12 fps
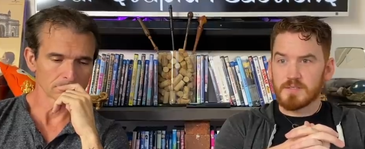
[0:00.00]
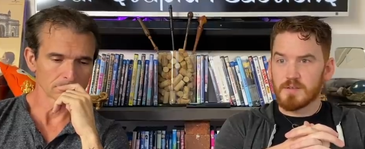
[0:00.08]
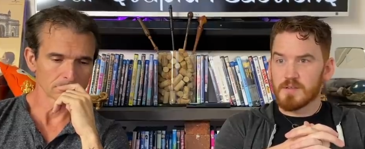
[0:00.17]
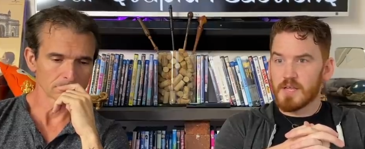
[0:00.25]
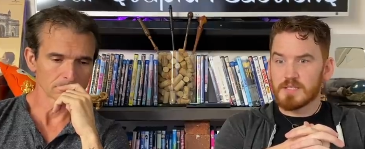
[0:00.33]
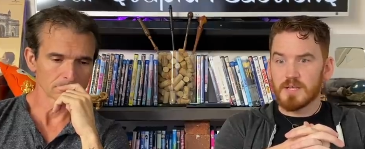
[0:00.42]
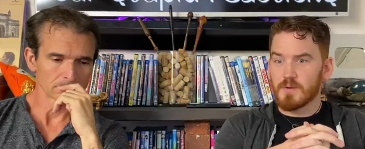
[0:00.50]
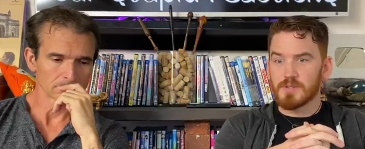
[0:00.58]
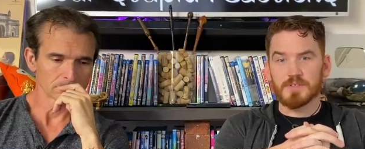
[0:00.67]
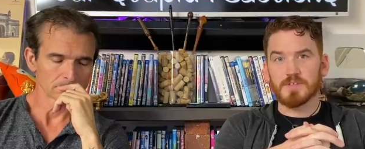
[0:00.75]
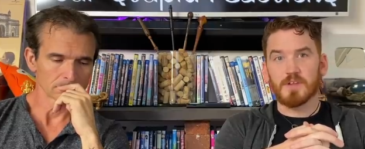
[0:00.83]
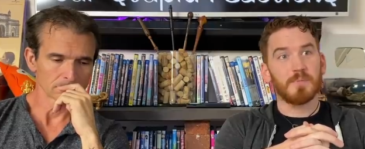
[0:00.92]
Speaker 1: Uh, that's not
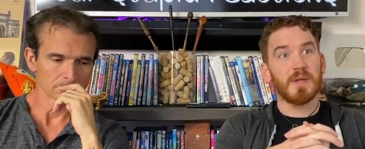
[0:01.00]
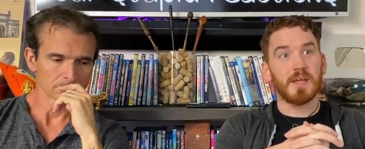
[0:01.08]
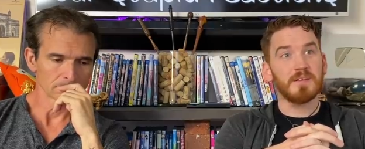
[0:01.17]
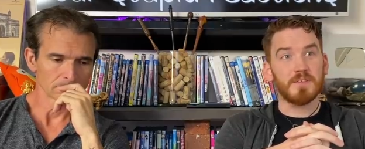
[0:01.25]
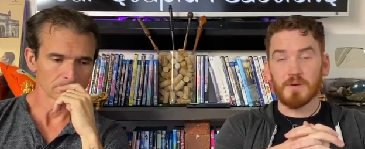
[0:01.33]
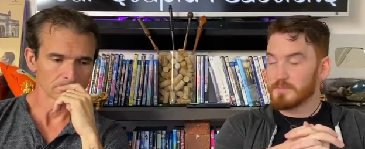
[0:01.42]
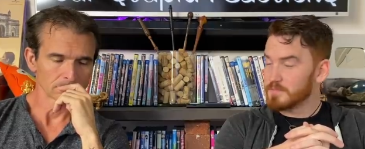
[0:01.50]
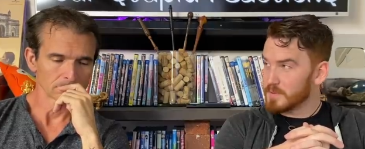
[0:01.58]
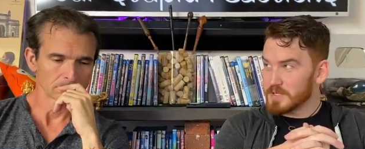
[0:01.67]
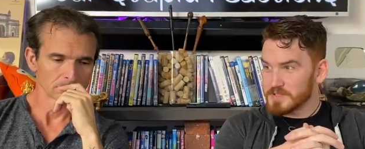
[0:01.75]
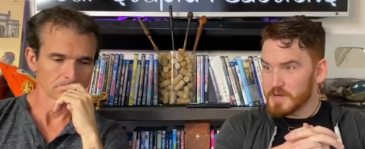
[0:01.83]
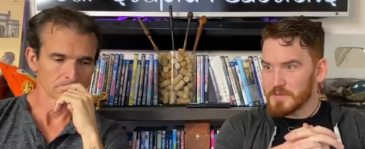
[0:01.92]
what this is going to be. So
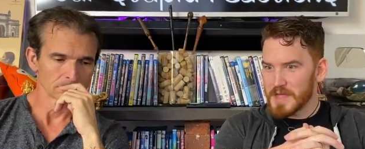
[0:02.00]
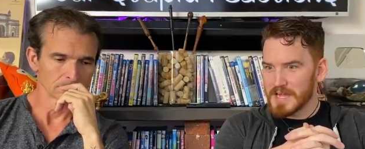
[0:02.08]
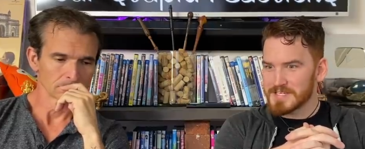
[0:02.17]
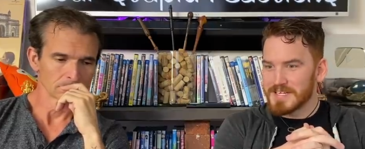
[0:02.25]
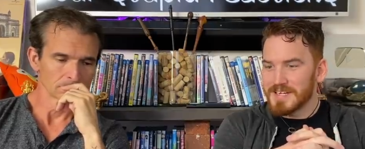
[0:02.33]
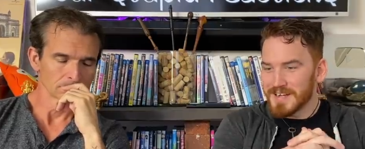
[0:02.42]
please know that.